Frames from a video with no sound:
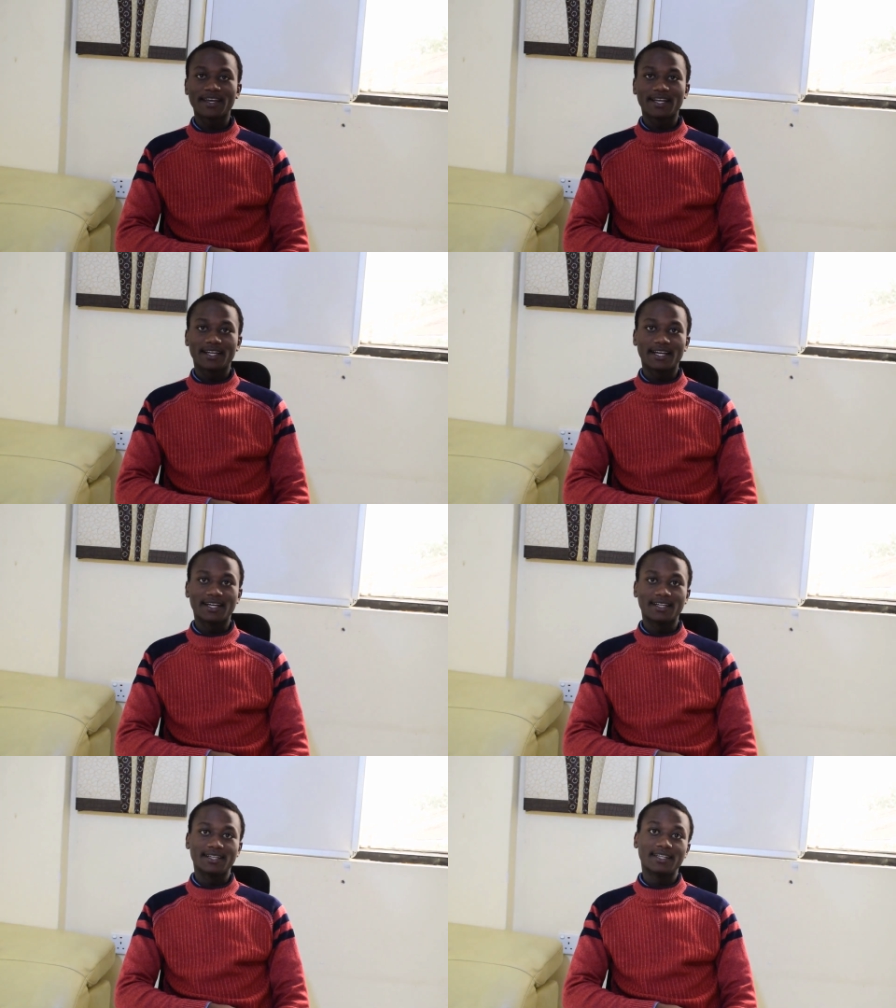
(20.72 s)

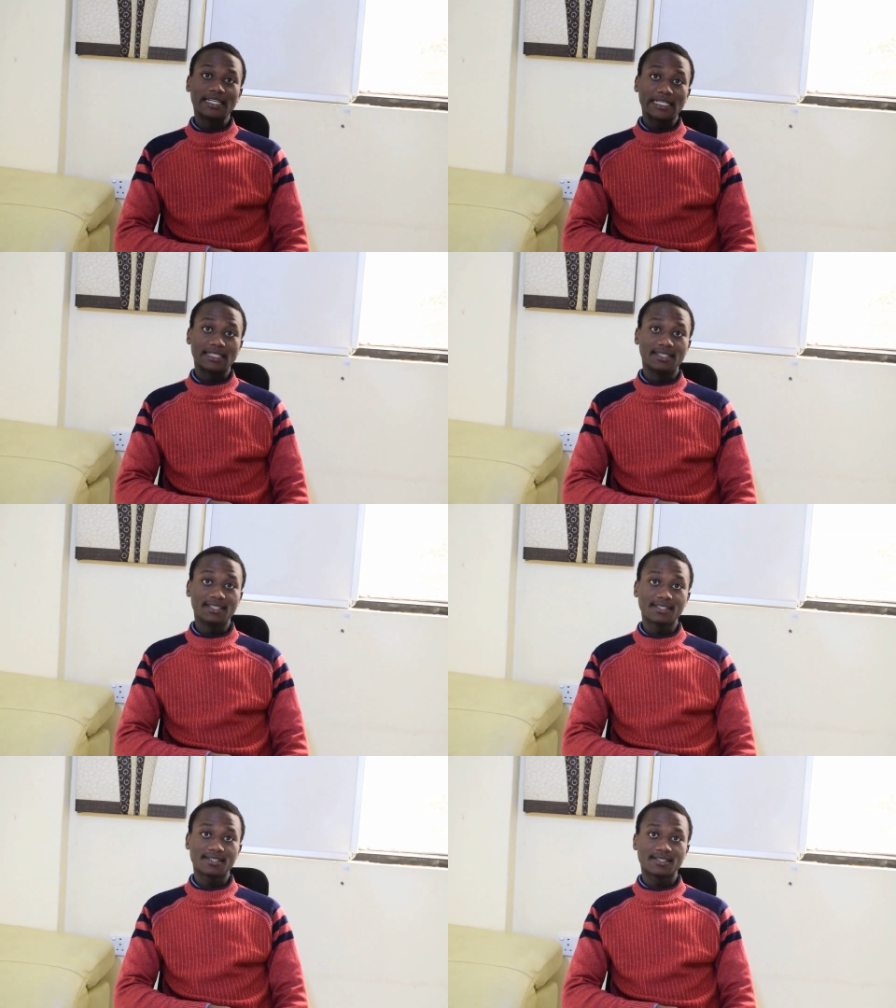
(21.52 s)
Uh,
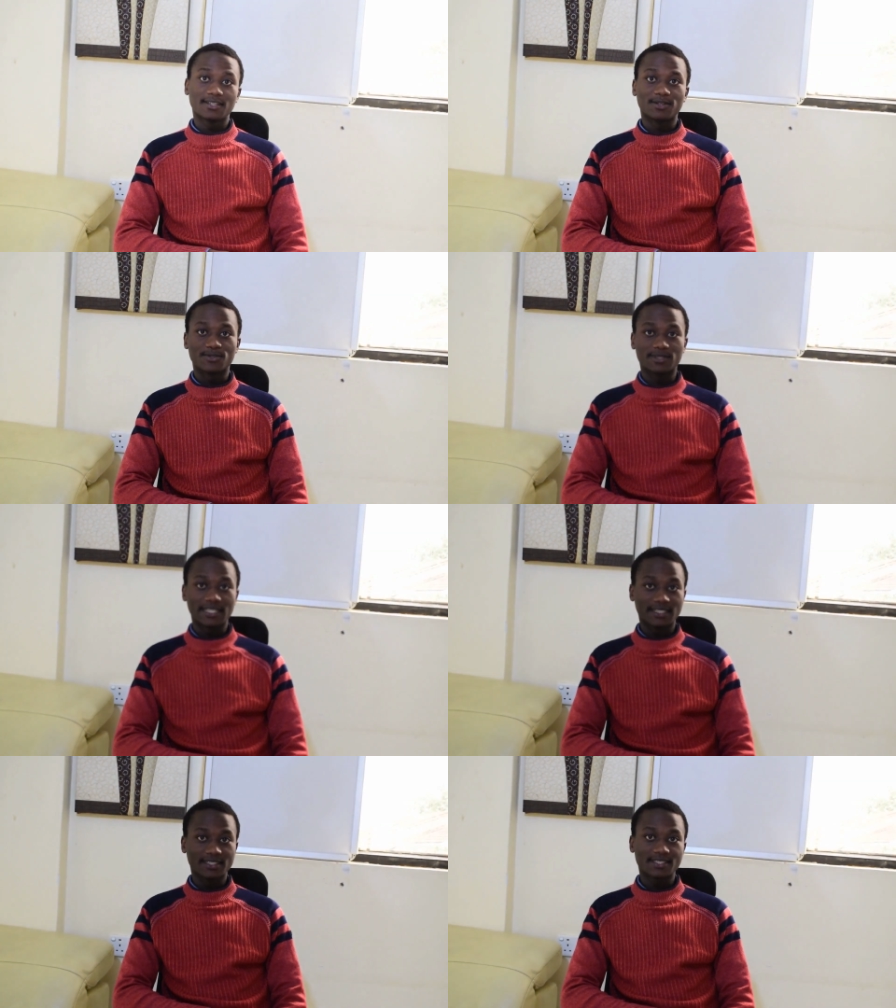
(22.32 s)
this also
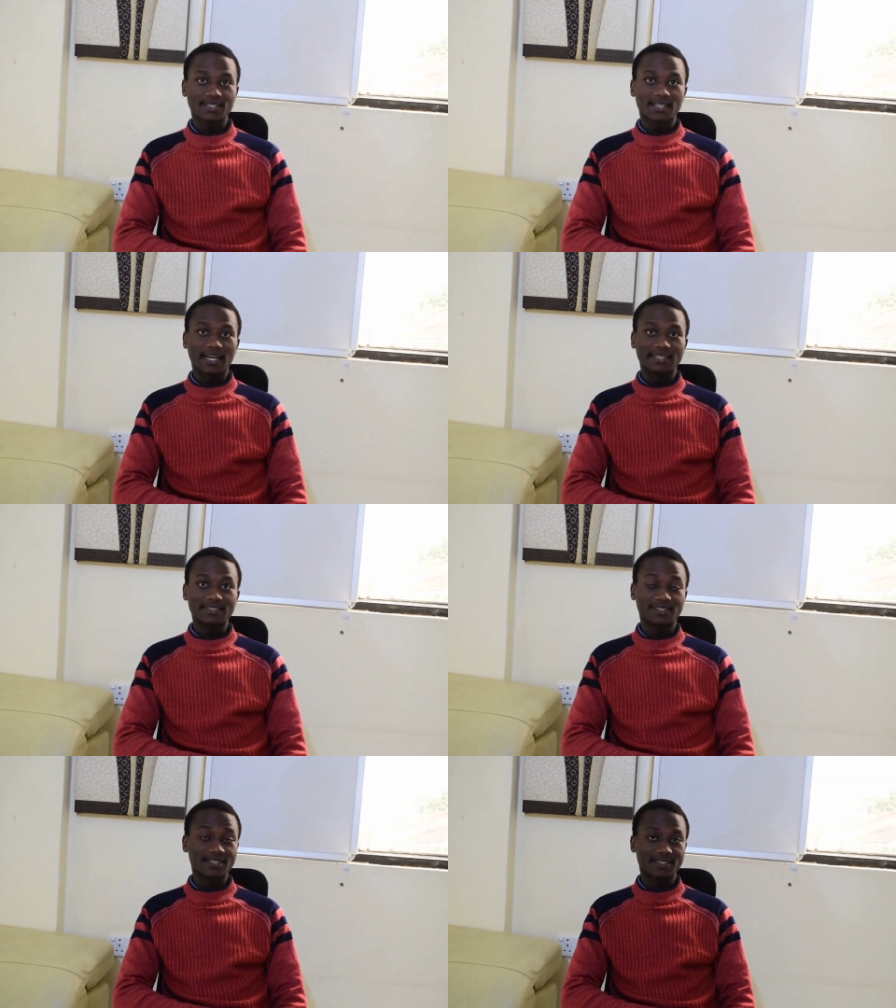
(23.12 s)
targets an
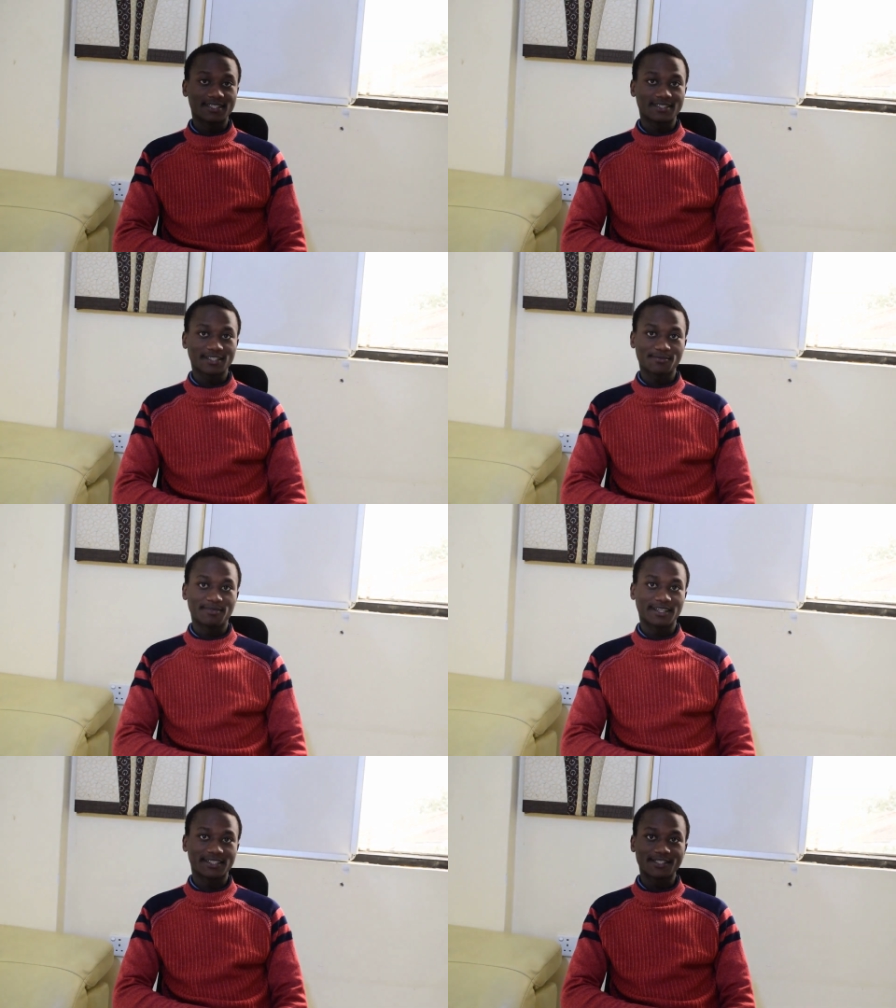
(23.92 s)
increase in the tax
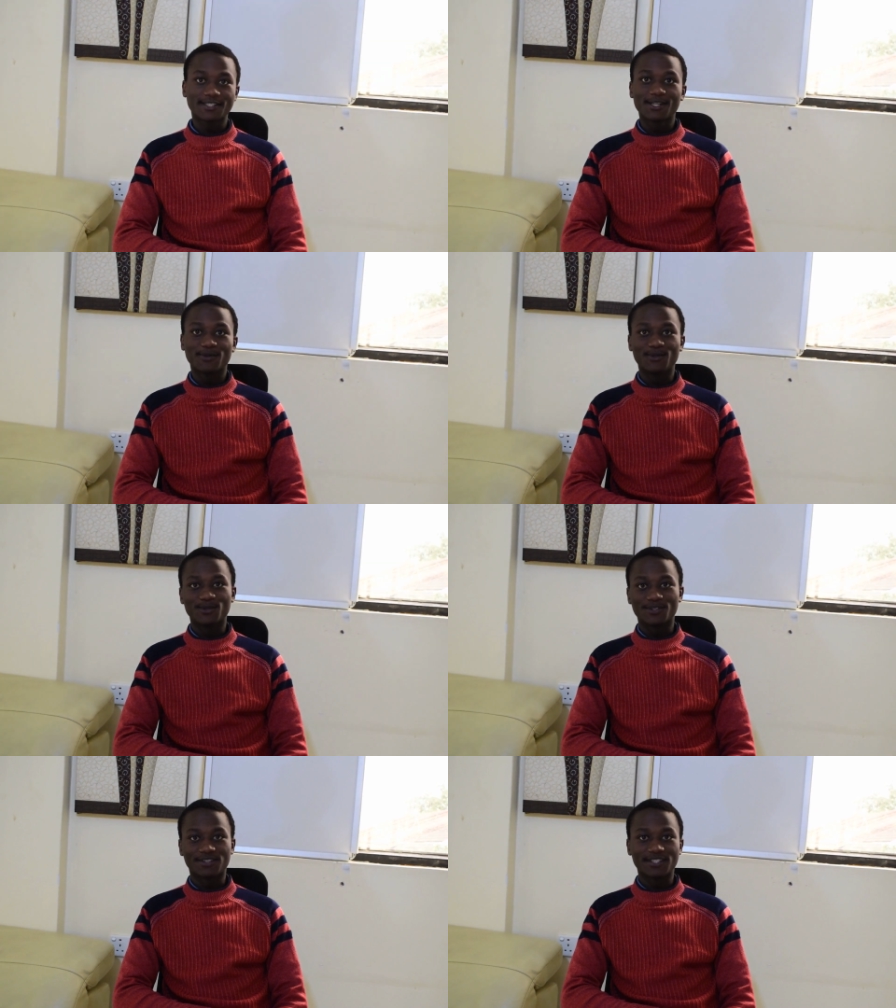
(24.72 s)
bracket, which was
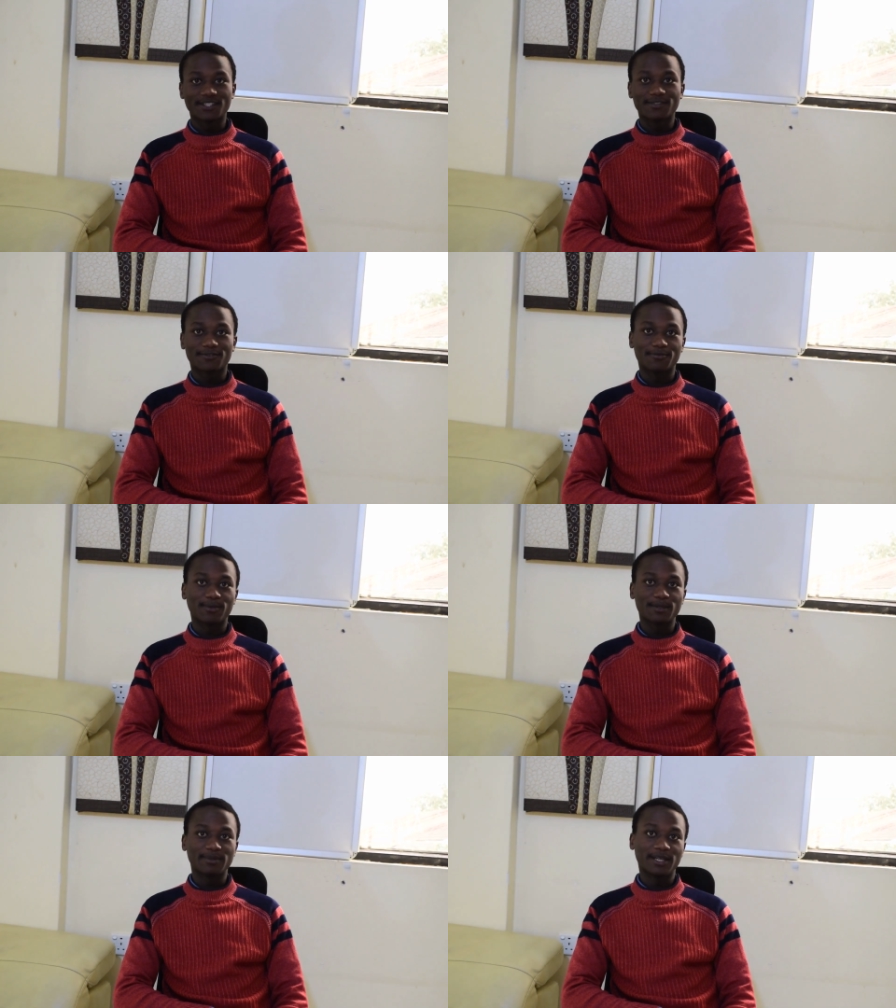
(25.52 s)
ranging from 1
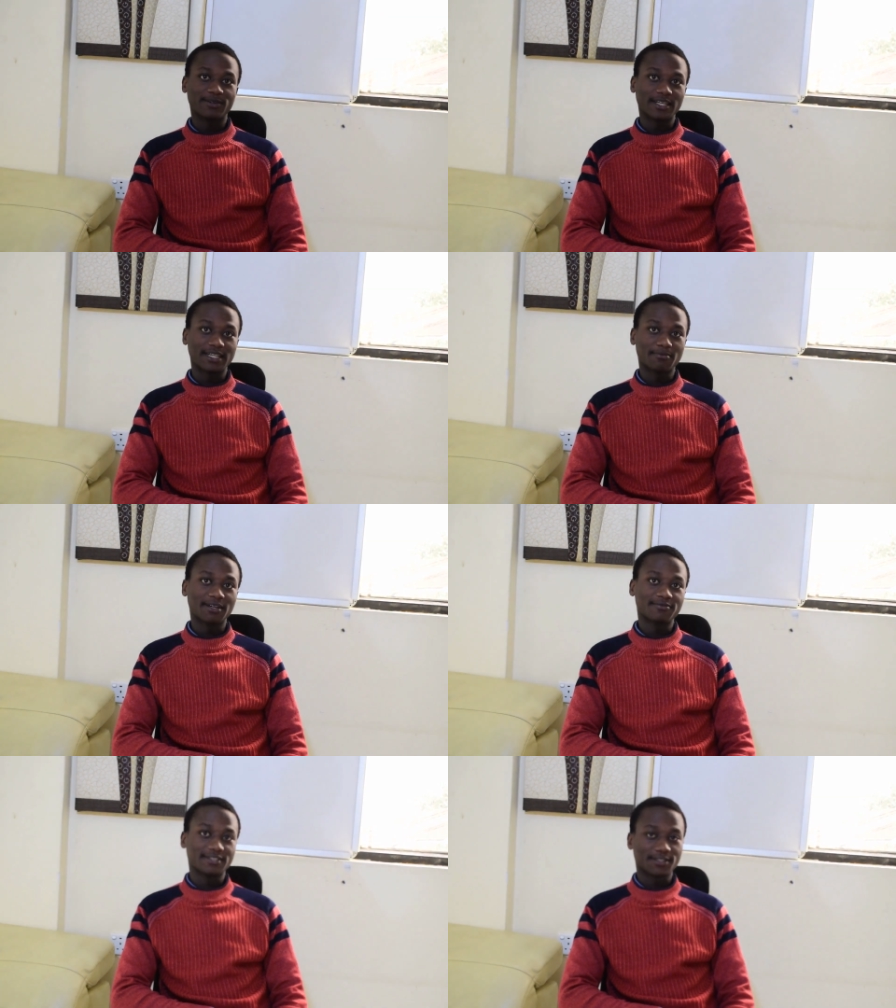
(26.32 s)
million and above
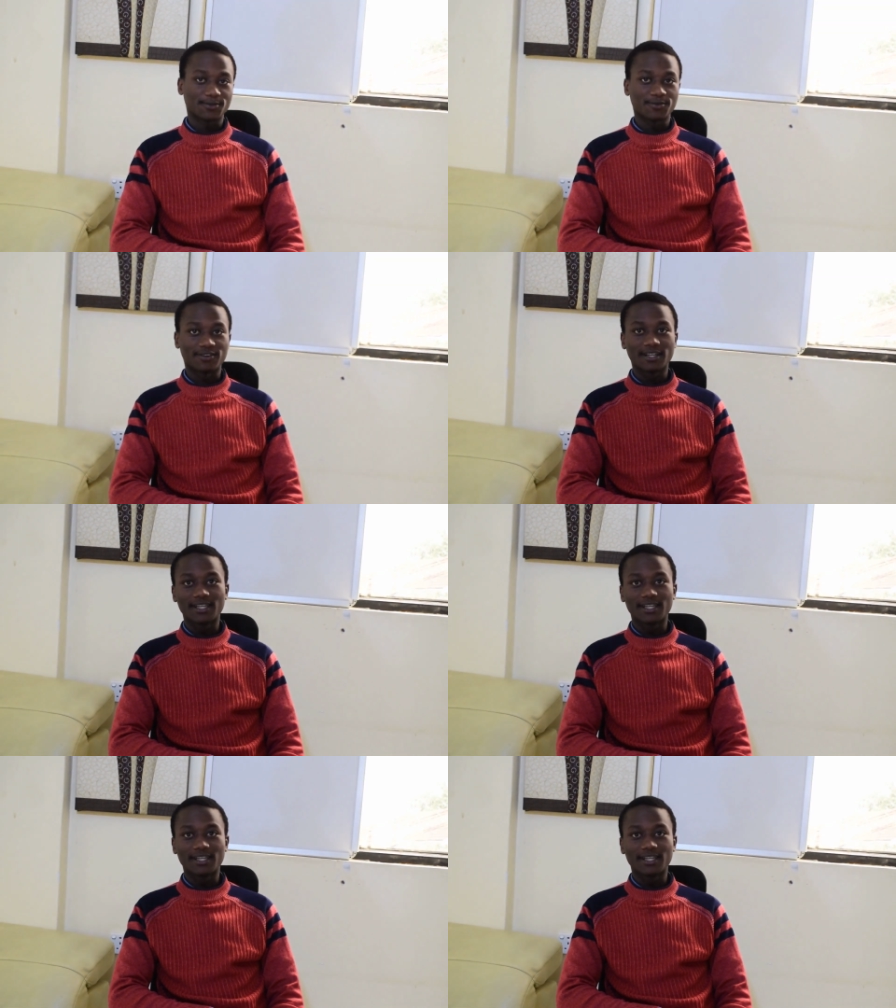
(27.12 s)
turnover,